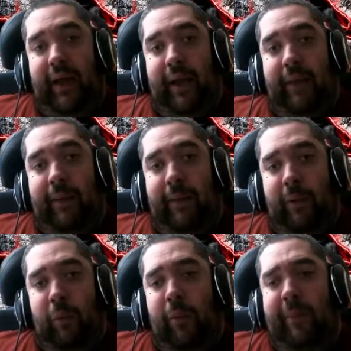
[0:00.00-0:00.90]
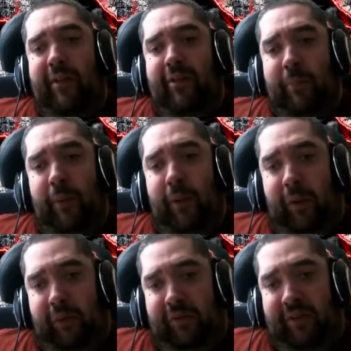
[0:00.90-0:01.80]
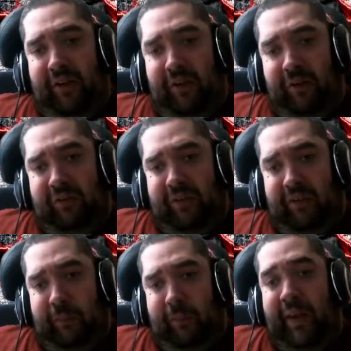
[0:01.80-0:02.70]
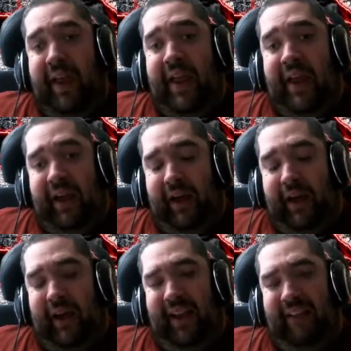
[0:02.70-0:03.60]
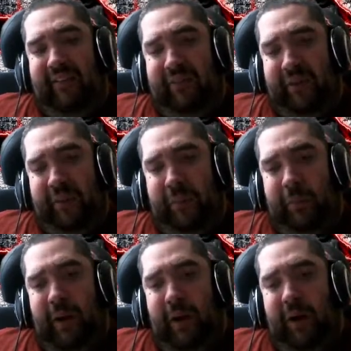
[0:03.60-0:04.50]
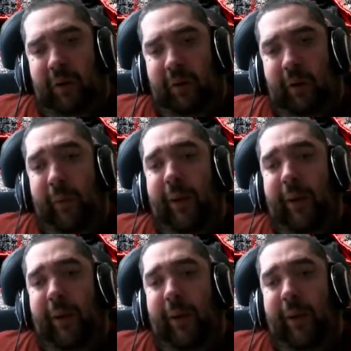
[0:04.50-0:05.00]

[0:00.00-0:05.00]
there will be spoilers here. So, if you are going to